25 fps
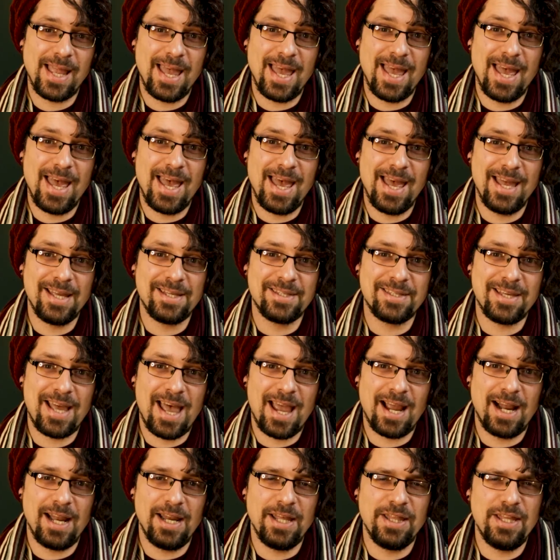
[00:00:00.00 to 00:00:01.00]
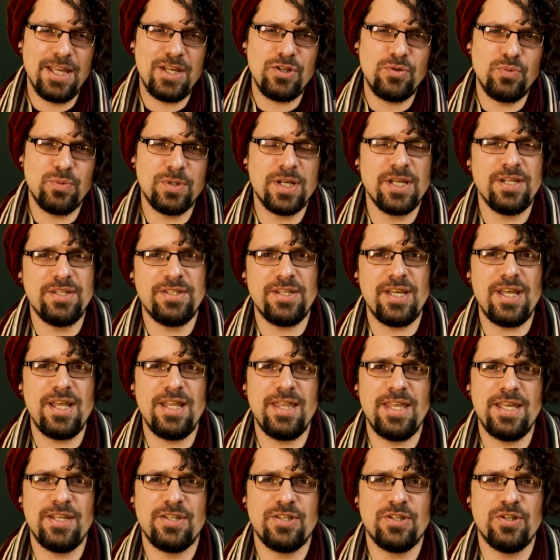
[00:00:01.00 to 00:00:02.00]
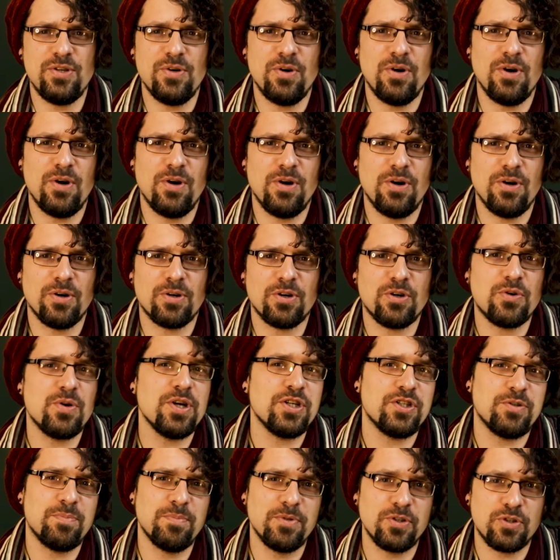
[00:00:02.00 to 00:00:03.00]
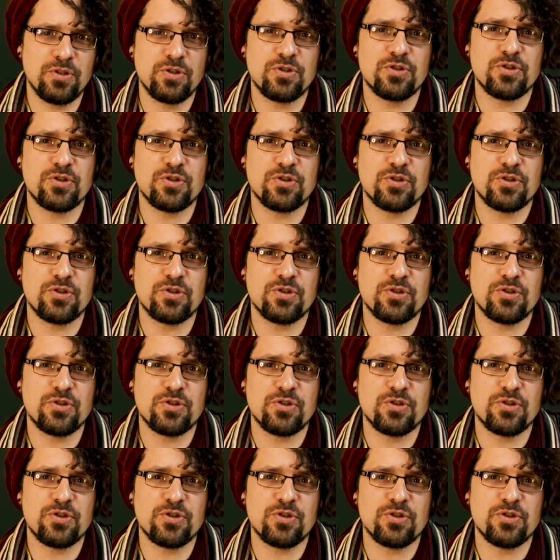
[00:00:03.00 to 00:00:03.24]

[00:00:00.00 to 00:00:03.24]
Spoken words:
Exactly. Consider this your Christmas